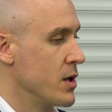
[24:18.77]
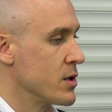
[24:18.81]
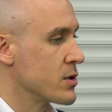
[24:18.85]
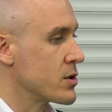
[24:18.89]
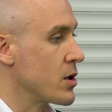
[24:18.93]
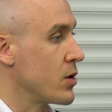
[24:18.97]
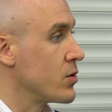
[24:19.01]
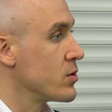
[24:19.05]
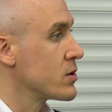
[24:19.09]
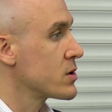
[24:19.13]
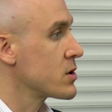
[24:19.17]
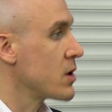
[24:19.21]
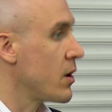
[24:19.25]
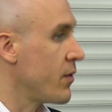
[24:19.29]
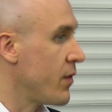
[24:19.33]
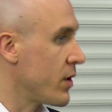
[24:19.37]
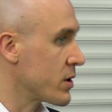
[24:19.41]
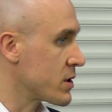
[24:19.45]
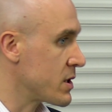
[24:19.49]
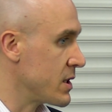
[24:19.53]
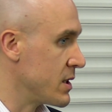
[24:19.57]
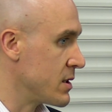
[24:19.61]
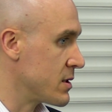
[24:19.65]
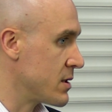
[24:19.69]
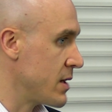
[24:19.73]
So
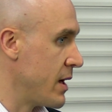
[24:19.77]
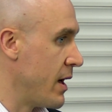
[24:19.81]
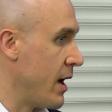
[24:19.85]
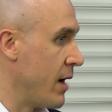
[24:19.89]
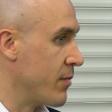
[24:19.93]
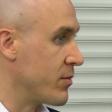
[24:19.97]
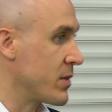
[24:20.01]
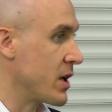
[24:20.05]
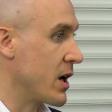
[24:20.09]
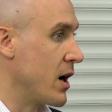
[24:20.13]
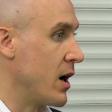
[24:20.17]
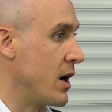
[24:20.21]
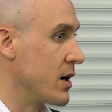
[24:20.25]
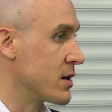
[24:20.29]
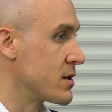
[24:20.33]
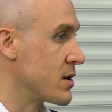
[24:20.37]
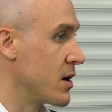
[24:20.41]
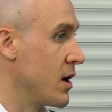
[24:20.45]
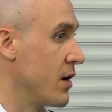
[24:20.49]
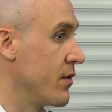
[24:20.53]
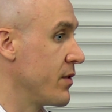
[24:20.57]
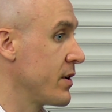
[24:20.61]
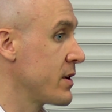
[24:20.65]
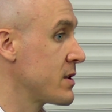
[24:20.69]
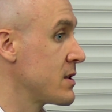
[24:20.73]
Sophos's MDR
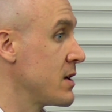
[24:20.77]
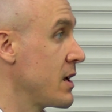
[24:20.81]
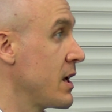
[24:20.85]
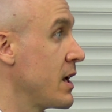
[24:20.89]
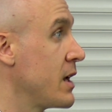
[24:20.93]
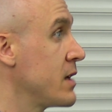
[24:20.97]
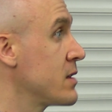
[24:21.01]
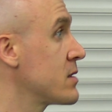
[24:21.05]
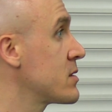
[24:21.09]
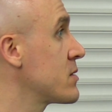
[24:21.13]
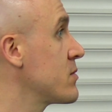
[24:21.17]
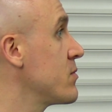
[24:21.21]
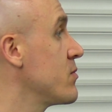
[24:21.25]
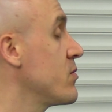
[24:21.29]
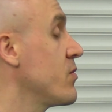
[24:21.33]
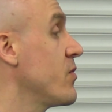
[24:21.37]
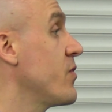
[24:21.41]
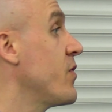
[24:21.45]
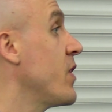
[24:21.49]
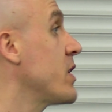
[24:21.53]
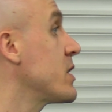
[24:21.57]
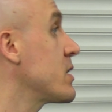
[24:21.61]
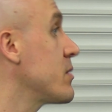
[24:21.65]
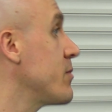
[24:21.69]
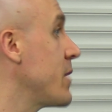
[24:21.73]
service is
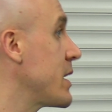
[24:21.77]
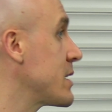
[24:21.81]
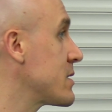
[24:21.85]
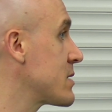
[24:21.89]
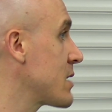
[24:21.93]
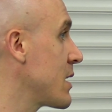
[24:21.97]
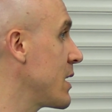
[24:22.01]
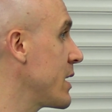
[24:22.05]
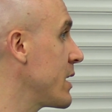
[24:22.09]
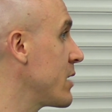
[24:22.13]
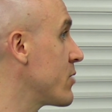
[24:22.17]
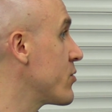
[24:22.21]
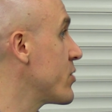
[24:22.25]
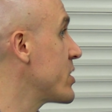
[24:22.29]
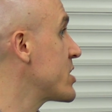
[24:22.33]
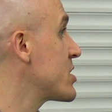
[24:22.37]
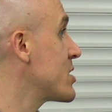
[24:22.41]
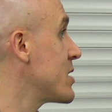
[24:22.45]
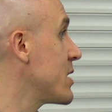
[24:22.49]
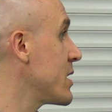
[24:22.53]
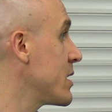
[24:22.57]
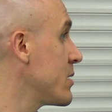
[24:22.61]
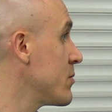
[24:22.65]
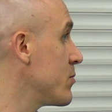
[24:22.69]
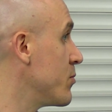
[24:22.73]
fundamentally
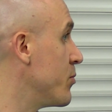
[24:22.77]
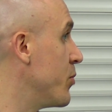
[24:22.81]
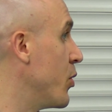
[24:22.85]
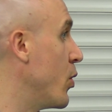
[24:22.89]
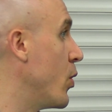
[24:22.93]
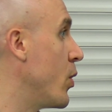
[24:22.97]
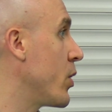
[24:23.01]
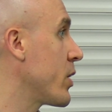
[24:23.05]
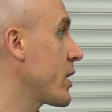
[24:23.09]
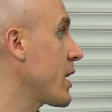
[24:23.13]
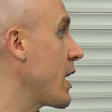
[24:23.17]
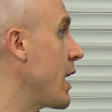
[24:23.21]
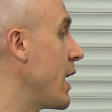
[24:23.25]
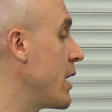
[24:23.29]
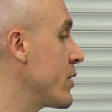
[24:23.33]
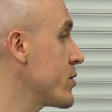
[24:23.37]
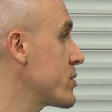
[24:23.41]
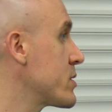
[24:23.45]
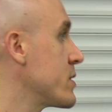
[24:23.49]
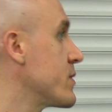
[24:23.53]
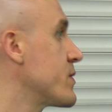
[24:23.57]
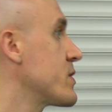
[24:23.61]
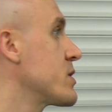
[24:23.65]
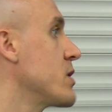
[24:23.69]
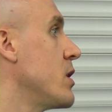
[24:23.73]
originally born
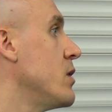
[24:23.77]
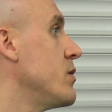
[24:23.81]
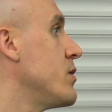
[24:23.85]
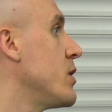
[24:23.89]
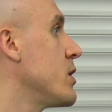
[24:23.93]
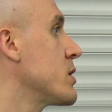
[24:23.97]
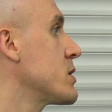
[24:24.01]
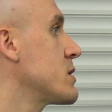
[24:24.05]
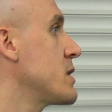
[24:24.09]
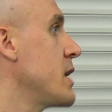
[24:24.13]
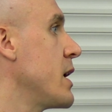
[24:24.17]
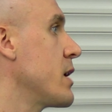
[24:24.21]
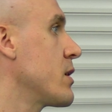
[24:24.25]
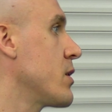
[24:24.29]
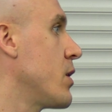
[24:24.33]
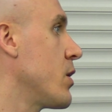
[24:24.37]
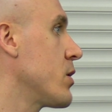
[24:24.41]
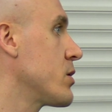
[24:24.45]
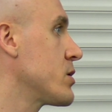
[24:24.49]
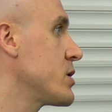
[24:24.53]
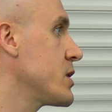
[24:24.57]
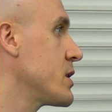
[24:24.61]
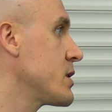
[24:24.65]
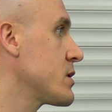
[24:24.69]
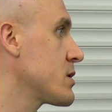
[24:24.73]
out of Sophos
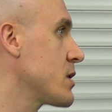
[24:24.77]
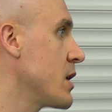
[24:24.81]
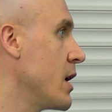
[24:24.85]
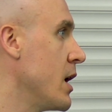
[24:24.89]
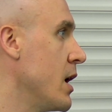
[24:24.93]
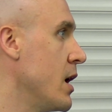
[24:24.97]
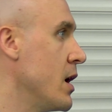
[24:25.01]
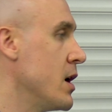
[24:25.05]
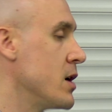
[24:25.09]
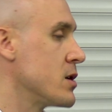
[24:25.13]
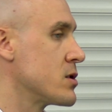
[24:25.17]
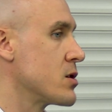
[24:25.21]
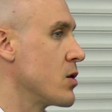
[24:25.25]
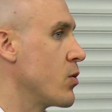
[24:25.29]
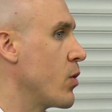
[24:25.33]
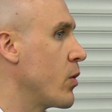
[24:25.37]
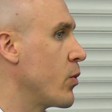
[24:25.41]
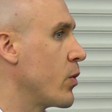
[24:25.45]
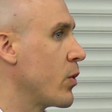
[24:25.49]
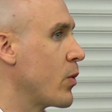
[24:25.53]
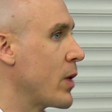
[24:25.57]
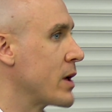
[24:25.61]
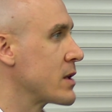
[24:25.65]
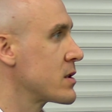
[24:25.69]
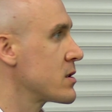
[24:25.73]
technologies. So
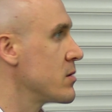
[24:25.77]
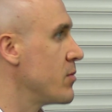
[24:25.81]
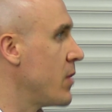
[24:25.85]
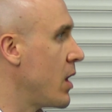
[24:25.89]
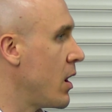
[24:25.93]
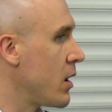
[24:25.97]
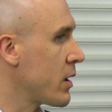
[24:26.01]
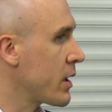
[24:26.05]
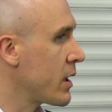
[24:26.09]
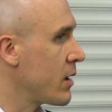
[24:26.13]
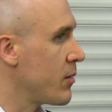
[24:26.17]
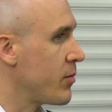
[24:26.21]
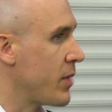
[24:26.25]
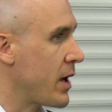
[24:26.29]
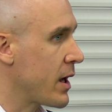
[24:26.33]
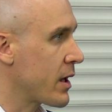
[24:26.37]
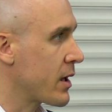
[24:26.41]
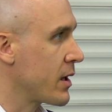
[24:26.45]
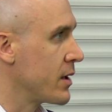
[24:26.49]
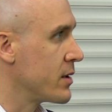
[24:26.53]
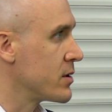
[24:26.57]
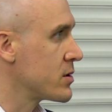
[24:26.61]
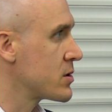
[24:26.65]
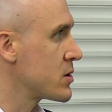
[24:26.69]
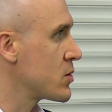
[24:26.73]
when we went to market
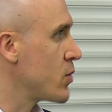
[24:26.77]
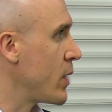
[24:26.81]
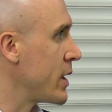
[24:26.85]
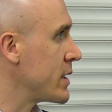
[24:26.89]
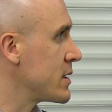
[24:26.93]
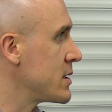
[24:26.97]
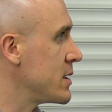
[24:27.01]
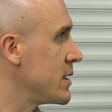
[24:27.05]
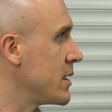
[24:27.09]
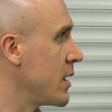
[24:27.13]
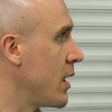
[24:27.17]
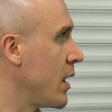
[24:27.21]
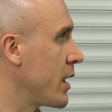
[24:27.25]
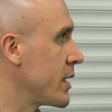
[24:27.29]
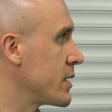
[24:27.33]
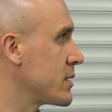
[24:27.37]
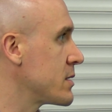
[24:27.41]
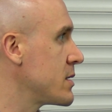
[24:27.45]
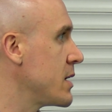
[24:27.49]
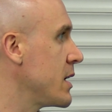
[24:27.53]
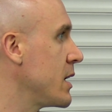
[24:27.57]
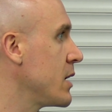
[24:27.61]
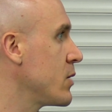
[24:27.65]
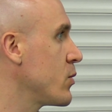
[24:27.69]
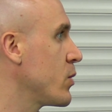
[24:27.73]
back in
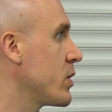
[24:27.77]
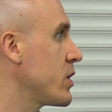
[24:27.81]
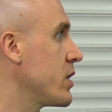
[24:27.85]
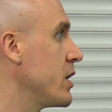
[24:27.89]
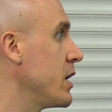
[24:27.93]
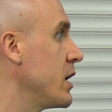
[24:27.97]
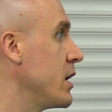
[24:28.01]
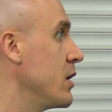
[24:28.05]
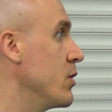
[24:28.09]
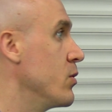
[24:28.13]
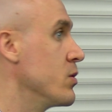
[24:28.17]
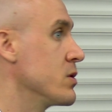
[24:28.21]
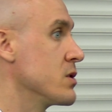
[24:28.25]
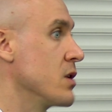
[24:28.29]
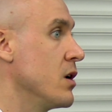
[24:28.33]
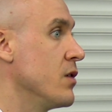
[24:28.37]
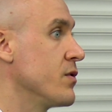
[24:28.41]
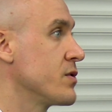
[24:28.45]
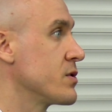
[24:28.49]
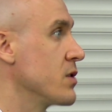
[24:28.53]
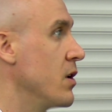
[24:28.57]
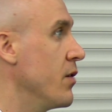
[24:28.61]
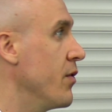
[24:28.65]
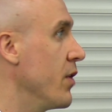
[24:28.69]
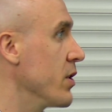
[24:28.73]
2019 with it, it was
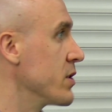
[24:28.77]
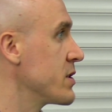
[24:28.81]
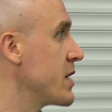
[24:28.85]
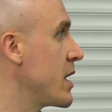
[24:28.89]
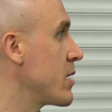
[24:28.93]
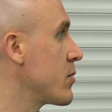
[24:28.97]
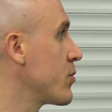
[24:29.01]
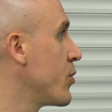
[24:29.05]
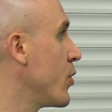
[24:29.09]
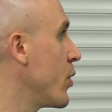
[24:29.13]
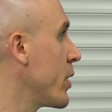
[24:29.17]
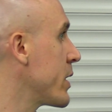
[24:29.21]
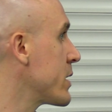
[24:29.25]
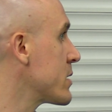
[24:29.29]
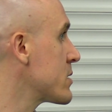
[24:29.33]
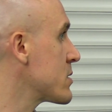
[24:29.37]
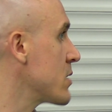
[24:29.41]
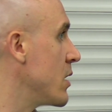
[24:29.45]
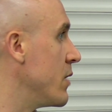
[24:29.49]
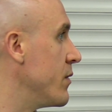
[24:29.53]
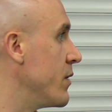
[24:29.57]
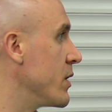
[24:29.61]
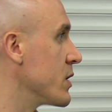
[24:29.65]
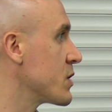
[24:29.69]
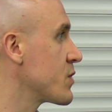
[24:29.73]
off Sophos Endpoint,
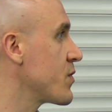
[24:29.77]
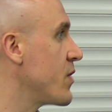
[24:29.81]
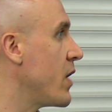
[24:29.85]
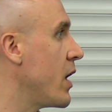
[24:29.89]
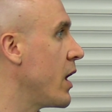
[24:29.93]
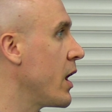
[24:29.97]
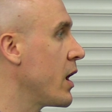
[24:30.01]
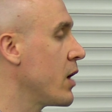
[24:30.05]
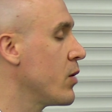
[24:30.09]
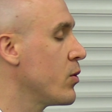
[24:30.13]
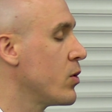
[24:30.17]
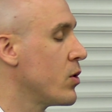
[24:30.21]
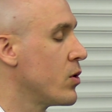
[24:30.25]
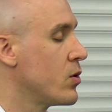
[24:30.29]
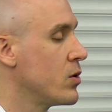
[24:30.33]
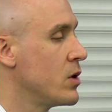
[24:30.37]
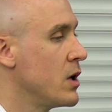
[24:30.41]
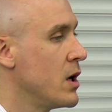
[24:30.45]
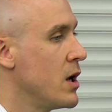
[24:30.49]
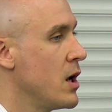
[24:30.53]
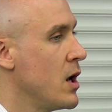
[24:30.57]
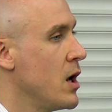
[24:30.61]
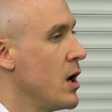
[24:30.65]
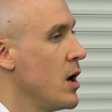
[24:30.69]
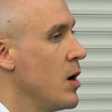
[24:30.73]
Sophos Firewall.
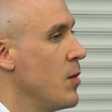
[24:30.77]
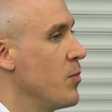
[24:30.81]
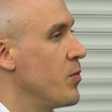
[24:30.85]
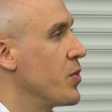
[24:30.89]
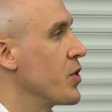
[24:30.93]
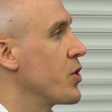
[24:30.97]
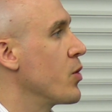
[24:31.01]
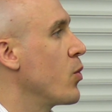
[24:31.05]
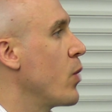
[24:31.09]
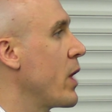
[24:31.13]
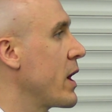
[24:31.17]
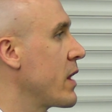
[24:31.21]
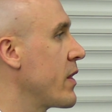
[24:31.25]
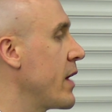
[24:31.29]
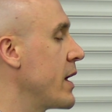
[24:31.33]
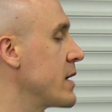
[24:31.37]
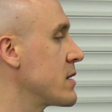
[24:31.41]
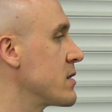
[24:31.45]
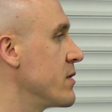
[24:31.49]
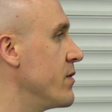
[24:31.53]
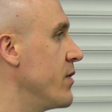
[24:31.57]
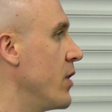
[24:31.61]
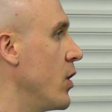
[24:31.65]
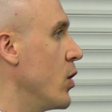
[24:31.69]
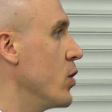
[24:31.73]
But the way
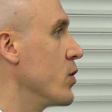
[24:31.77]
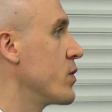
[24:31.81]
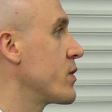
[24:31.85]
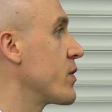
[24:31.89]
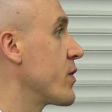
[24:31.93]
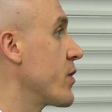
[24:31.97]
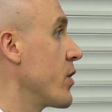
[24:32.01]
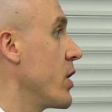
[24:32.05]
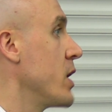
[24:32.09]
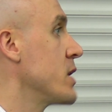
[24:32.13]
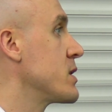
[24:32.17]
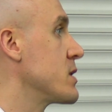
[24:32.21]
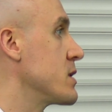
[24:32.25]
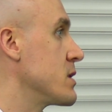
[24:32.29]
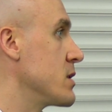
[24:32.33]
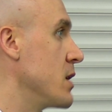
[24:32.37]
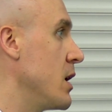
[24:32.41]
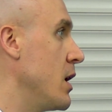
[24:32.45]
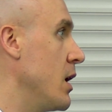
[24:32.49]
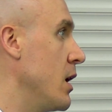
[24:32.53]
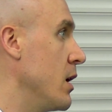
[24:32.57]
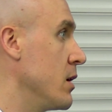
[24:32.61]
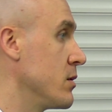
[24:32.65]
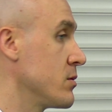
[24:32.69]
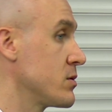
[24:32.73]
that's evolved for us as
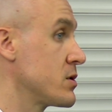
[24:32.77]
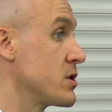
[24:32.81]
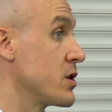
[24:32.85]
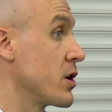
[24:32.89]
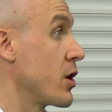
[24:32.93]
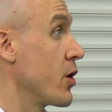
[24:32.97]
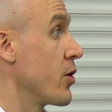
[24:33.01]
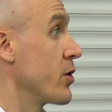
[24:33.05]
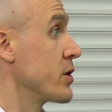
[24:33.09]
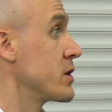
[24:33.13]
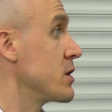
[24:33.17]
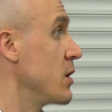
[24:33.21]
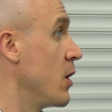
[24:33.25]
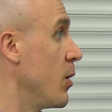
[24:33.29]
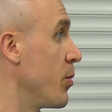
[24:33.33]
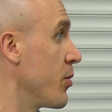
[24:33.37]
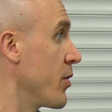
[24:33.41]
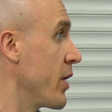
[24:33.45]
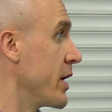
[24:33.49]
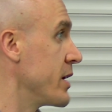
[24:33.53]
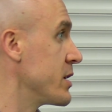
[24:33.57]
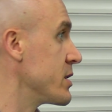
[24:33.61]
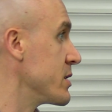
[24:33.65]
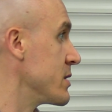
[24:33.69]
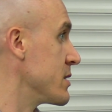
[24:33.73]
our Security
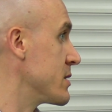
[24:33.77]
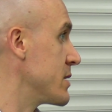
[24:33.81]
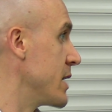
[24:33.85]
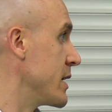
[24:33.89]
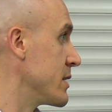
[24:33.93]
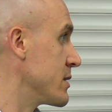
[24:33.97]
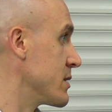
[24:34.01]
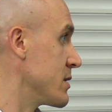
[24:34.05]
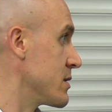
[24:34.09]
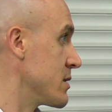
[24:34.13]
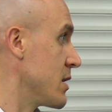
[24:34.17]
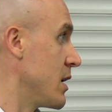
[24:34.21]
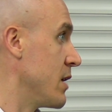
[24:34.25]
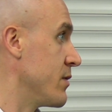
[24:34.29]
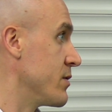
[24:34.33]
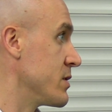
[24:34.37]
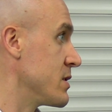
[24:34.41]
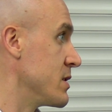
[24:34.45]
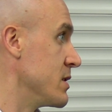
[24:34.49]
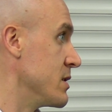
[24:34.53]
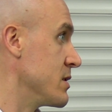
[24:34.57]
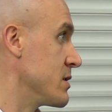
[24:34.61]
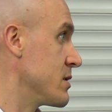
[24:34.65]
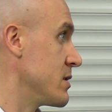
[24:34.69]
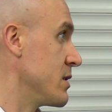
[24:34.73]
Operations Center
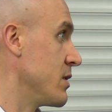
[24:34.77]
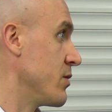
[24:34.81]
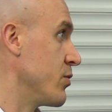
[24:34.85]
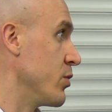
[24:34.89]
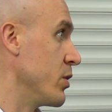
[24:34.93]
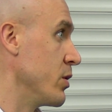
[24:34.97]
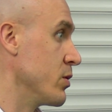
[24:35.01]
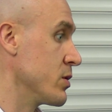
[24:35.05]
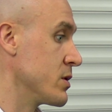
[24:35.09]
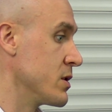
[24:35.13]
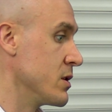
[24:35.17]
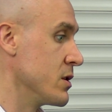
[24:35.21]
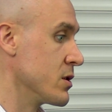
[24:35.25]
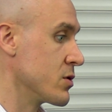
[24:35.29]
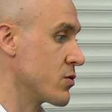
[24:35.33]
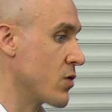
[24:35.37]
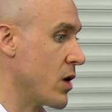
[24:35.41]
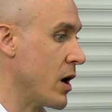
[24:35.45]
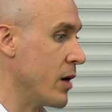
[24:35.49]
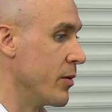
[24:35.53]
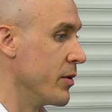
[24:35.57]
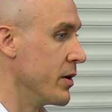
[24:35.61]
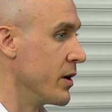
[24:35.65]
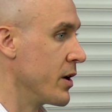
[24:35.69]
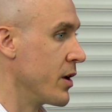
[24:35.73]
services, if we were to
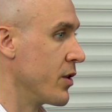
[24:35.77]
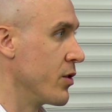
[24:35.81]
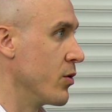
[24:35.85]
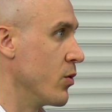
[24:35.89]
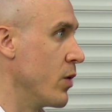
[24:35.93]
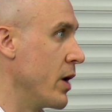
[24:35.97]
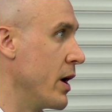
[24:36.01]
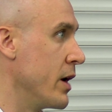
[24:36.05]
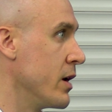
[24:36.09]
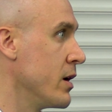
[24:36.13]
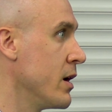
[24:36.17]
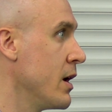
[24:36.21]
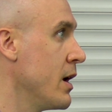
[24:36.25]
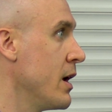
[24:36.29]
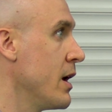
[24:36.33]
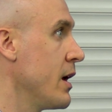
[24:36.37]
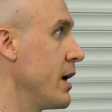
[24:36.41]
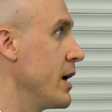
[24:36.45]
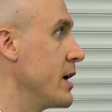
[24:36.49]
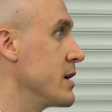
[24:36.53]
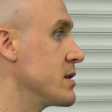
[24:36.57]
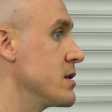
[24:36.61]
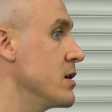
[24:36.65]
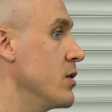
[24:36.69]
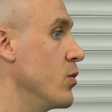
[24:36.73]
describe it another way,
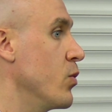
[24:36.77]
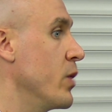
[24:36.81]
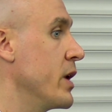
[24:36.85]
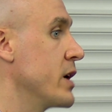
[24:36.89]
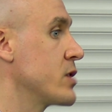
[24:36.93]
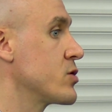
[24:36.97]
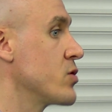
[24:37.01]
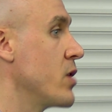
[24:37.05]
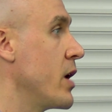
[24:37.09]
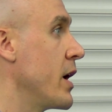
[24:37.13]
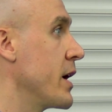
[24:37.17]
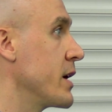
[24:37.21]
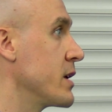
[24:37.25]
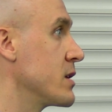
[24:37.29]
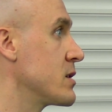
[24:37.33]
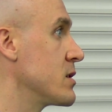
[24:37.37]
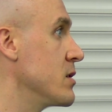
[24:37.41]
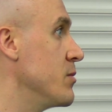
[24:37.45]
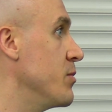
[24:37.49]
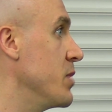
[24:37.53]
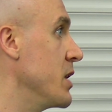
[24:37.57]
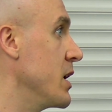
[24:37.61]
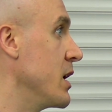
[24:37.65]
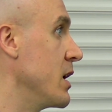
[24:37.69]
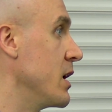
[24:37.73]
is that we're trying
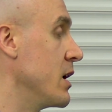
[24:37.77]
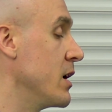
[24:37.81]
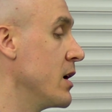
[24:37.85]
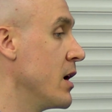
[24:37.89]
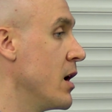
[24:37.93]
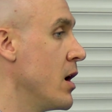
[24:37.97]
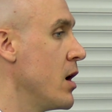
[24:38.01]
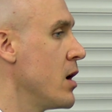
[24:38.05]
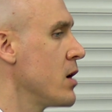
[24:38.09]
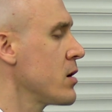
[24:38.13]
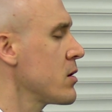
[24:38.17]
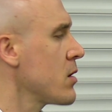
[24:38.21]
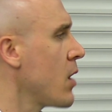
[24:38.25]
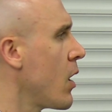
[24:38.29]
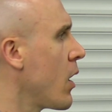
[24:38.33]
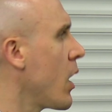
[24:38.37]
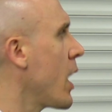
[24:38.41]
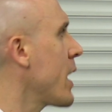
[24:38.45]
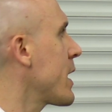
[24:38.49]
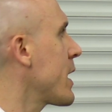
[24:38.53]
to be not